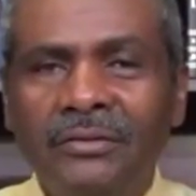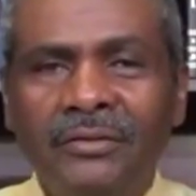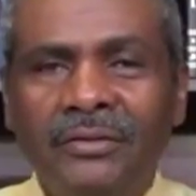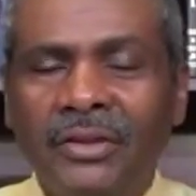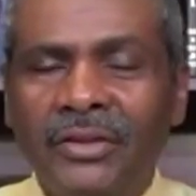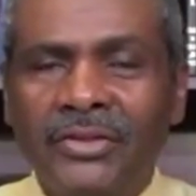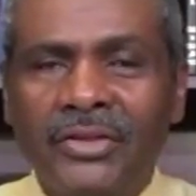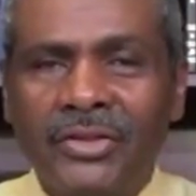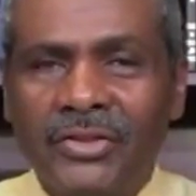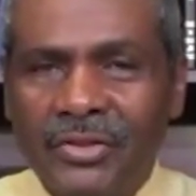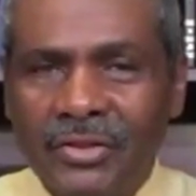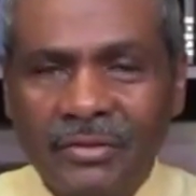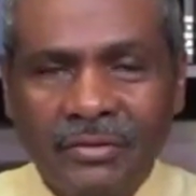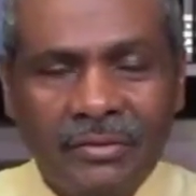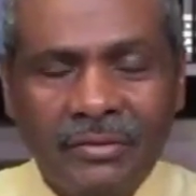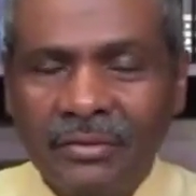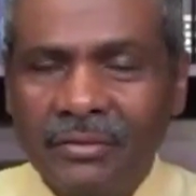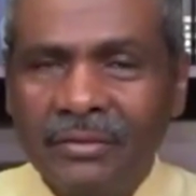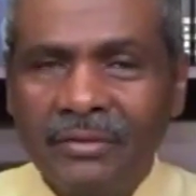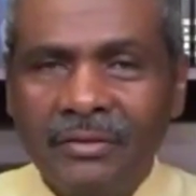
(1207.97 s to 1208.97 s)
this is
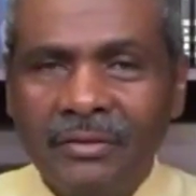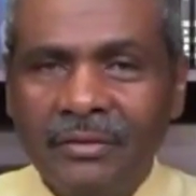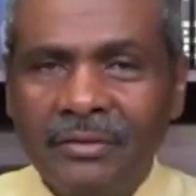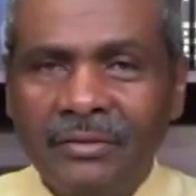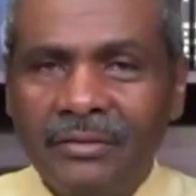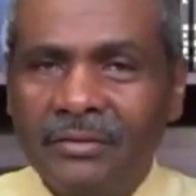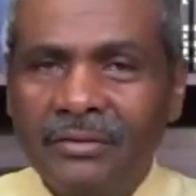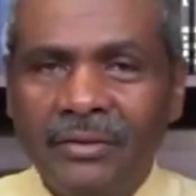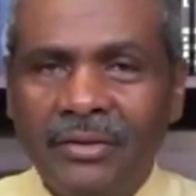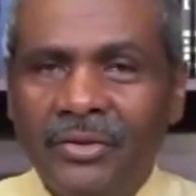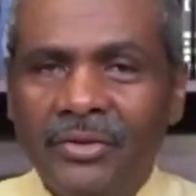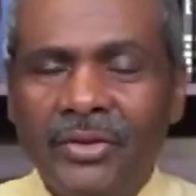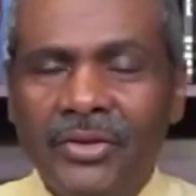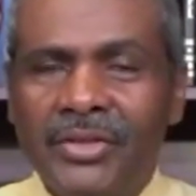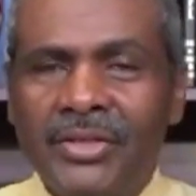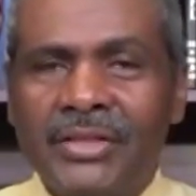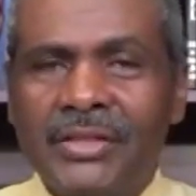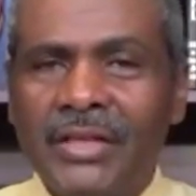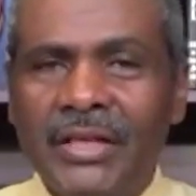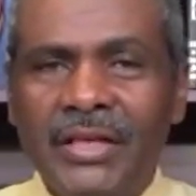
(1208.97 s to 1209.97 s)
going to
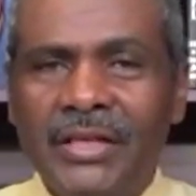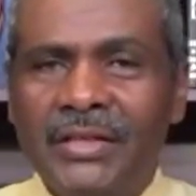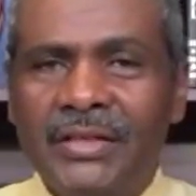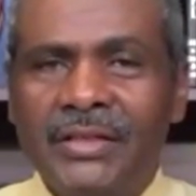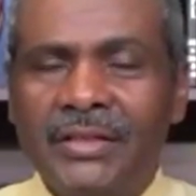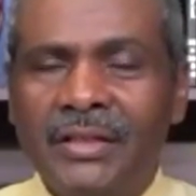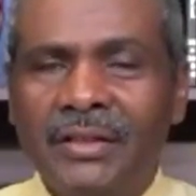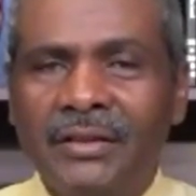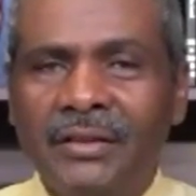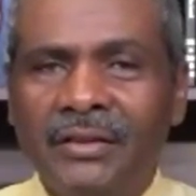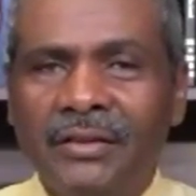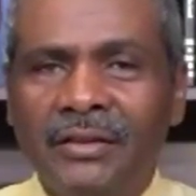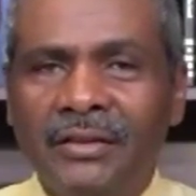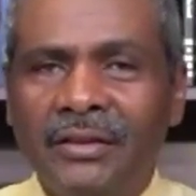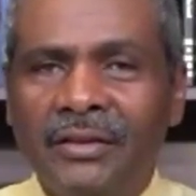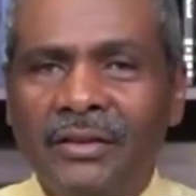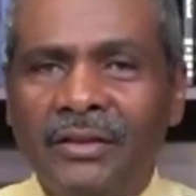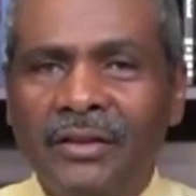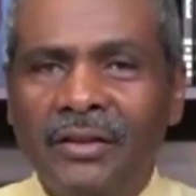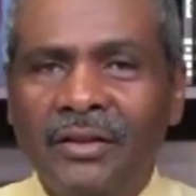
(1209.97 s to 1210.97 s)
cease.
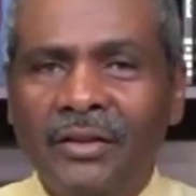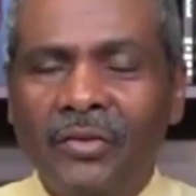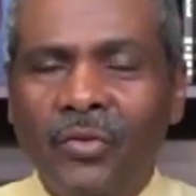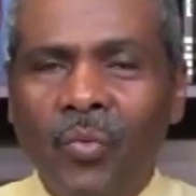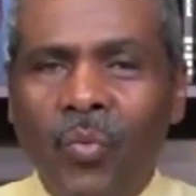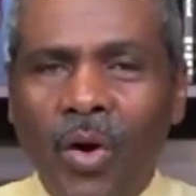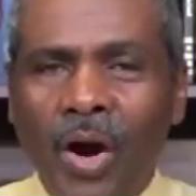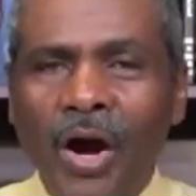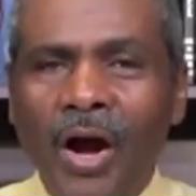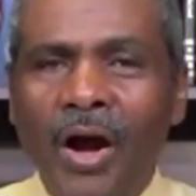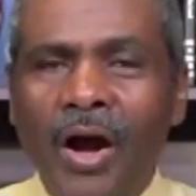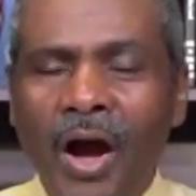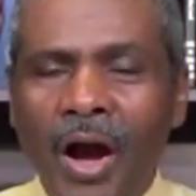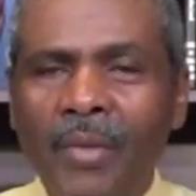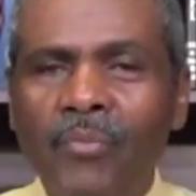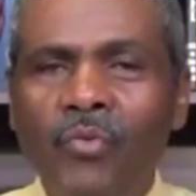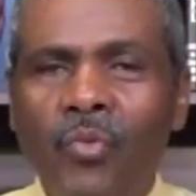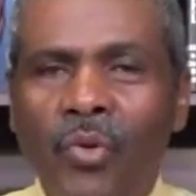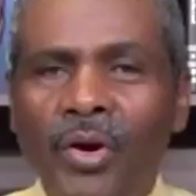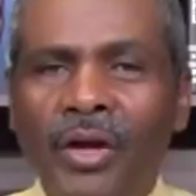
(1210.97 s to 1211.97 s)
While
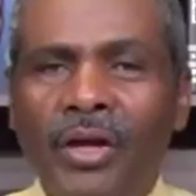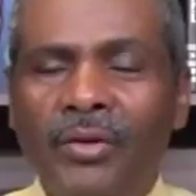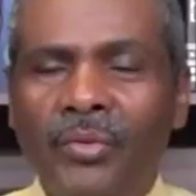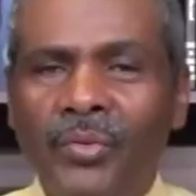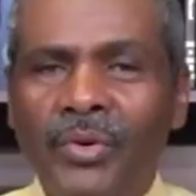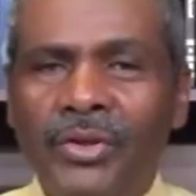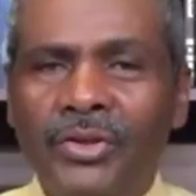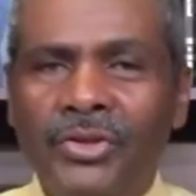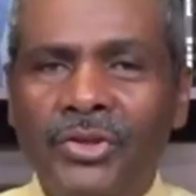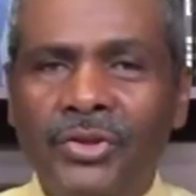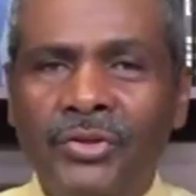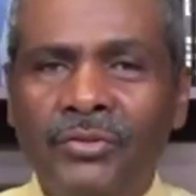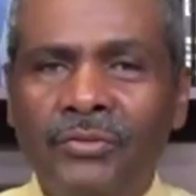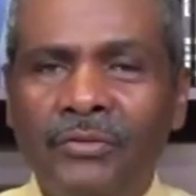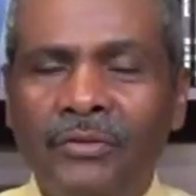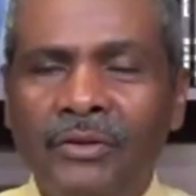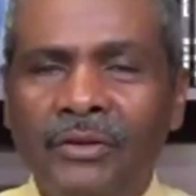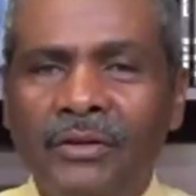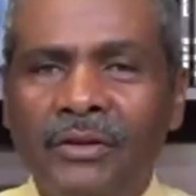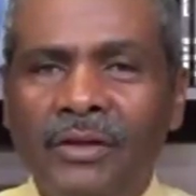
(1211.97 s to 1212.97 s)
I'm working with you,
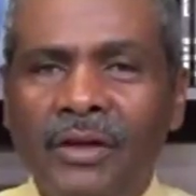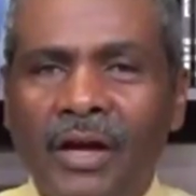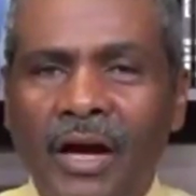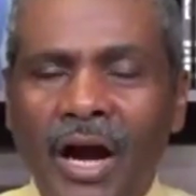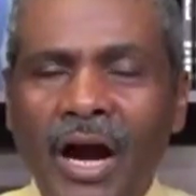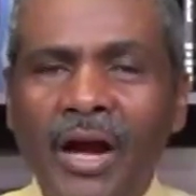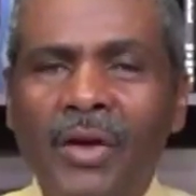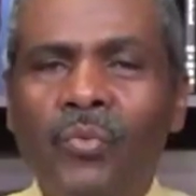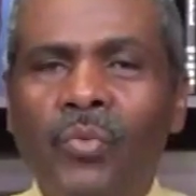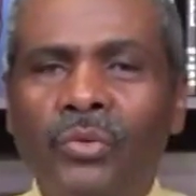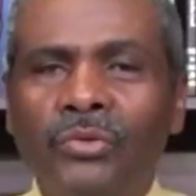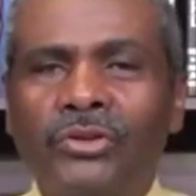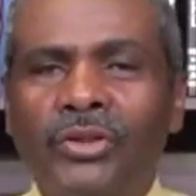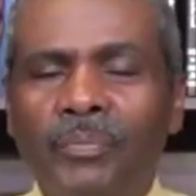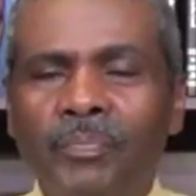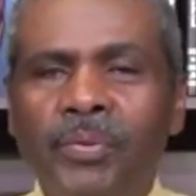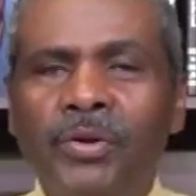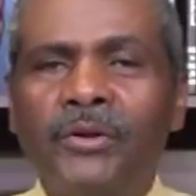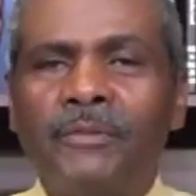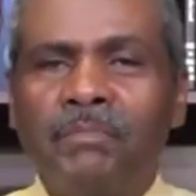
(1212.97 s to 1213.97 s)
I want
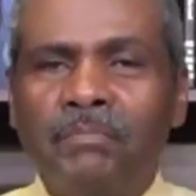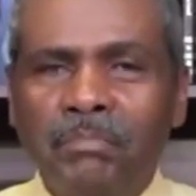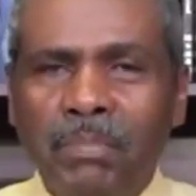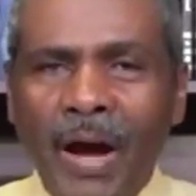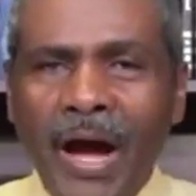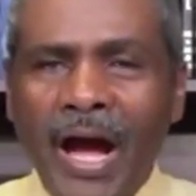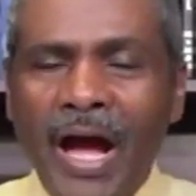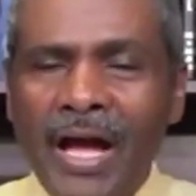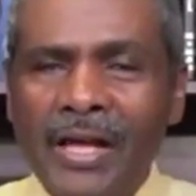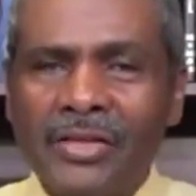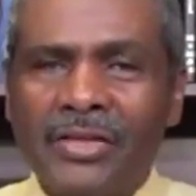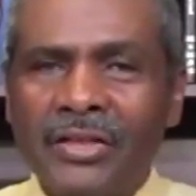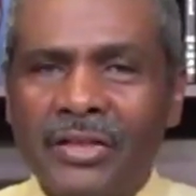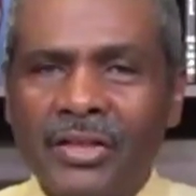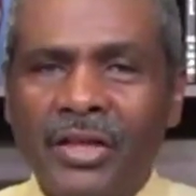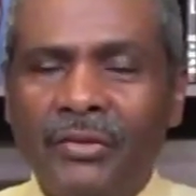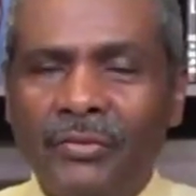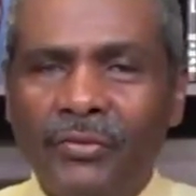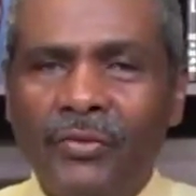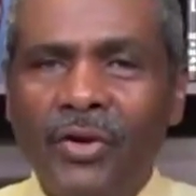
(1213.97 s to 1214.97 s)
to put
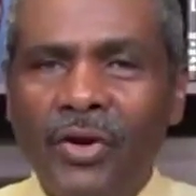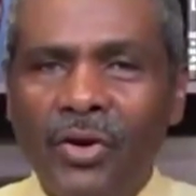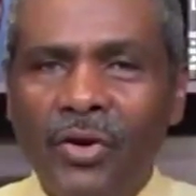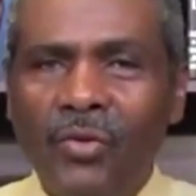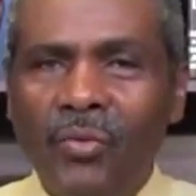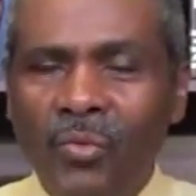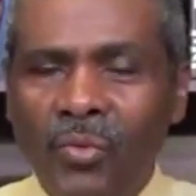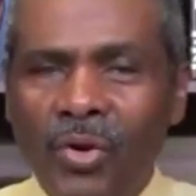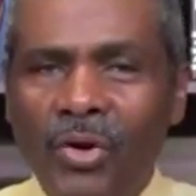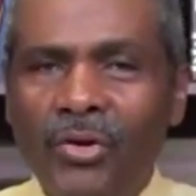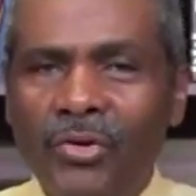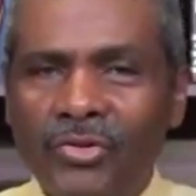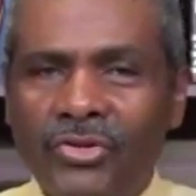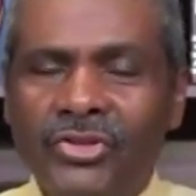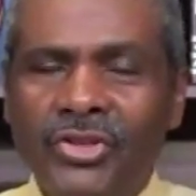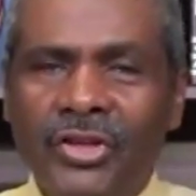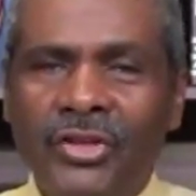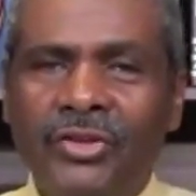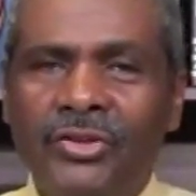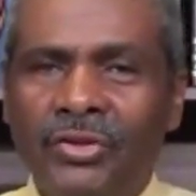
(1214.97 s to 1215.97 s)
positive
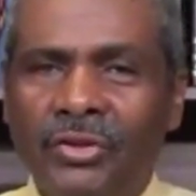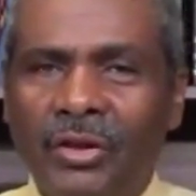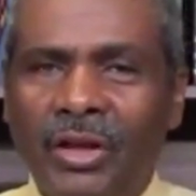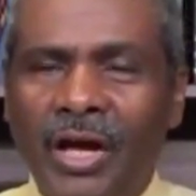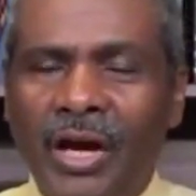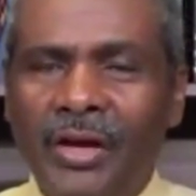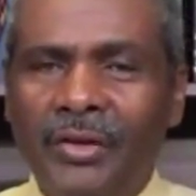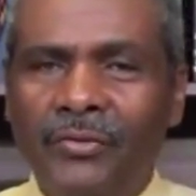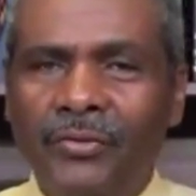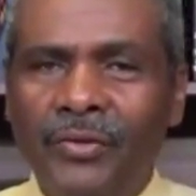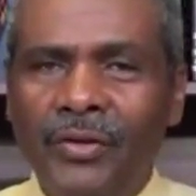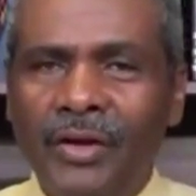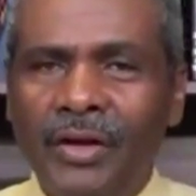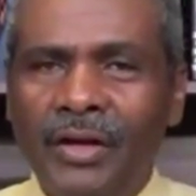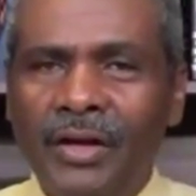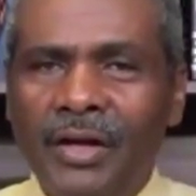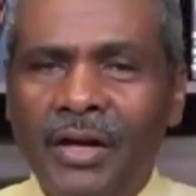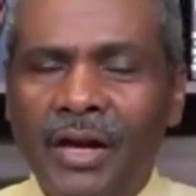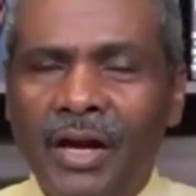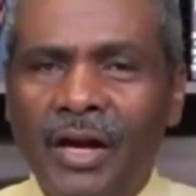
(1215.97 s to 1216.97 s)
words in your life.
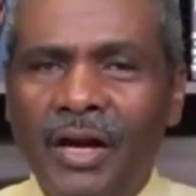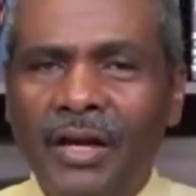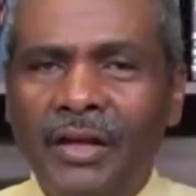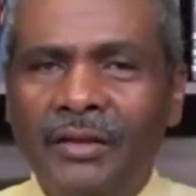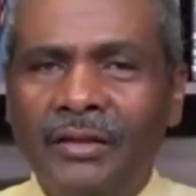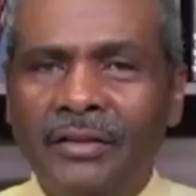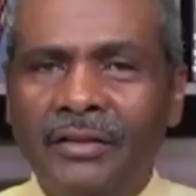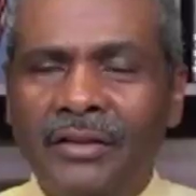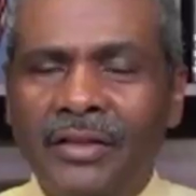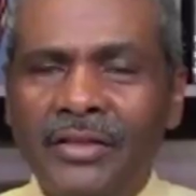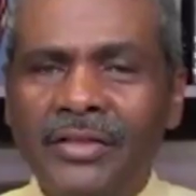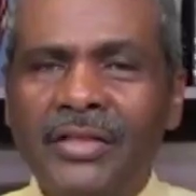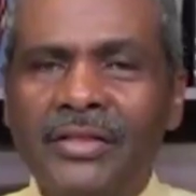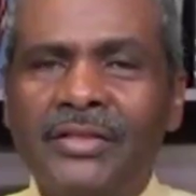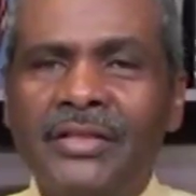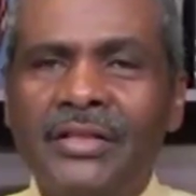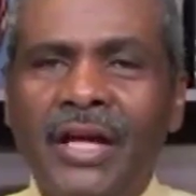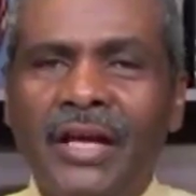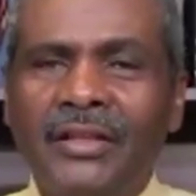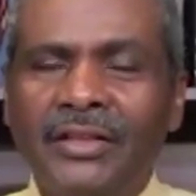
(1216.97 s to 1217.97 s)
This
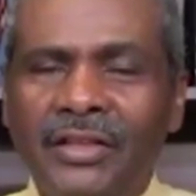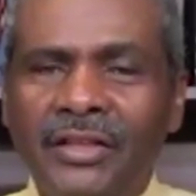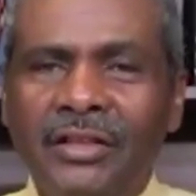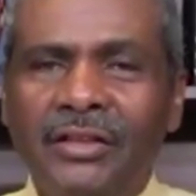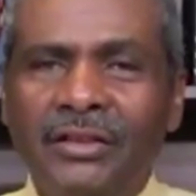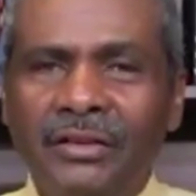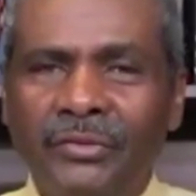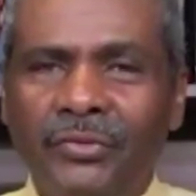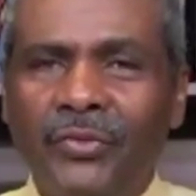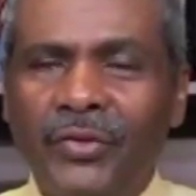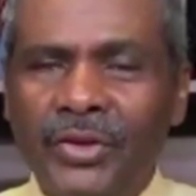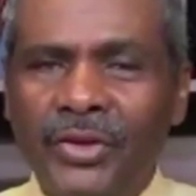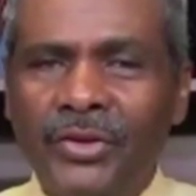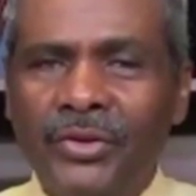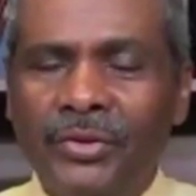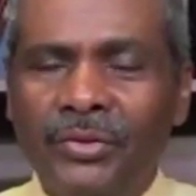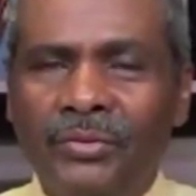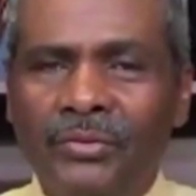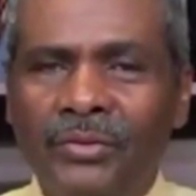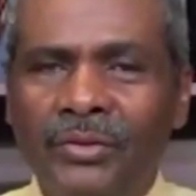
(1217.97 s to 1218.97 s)
is not good for
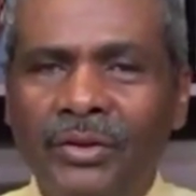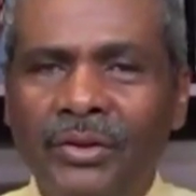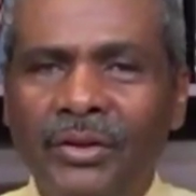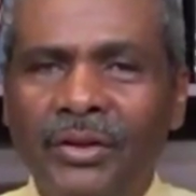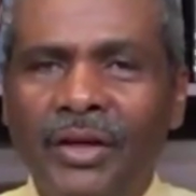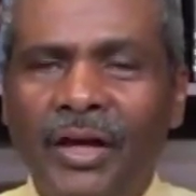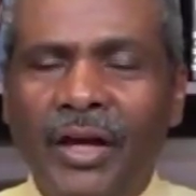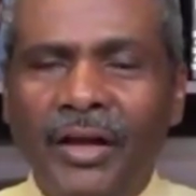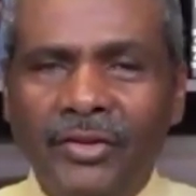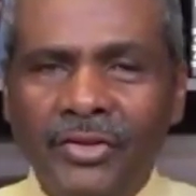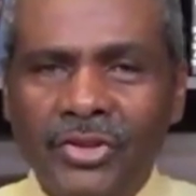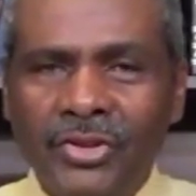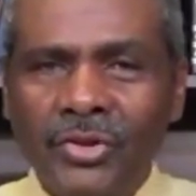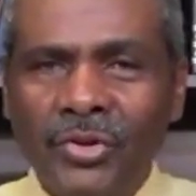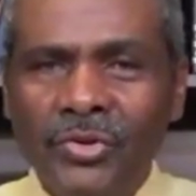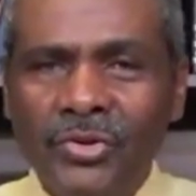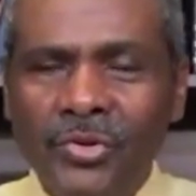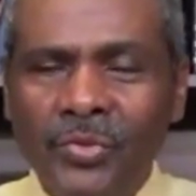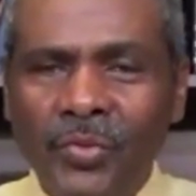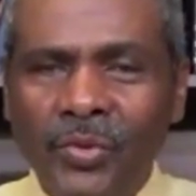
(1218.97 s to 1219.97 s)
you. And
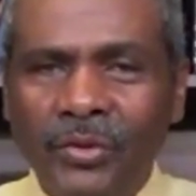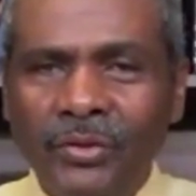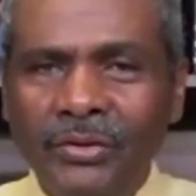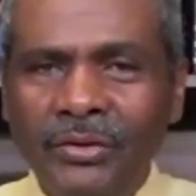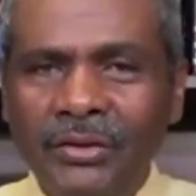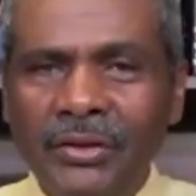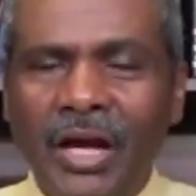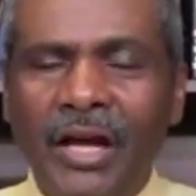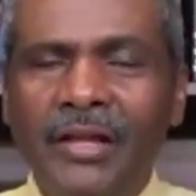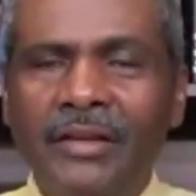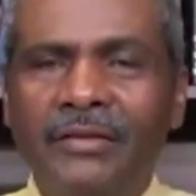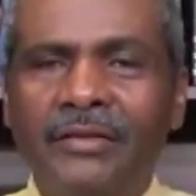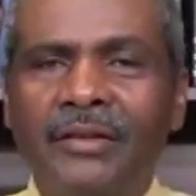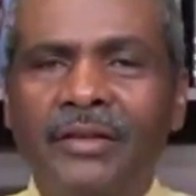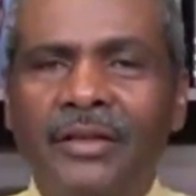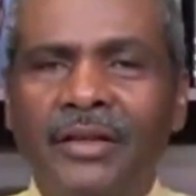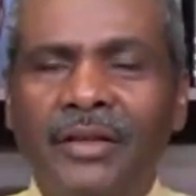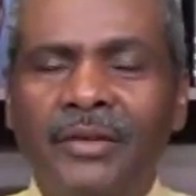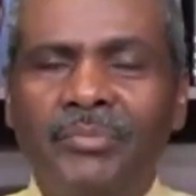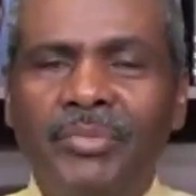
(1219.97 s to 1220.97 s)
so you will not
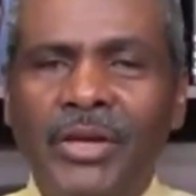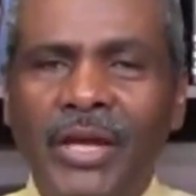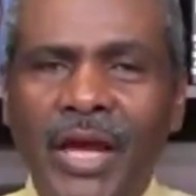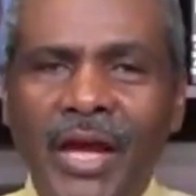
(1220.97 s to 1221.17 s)
be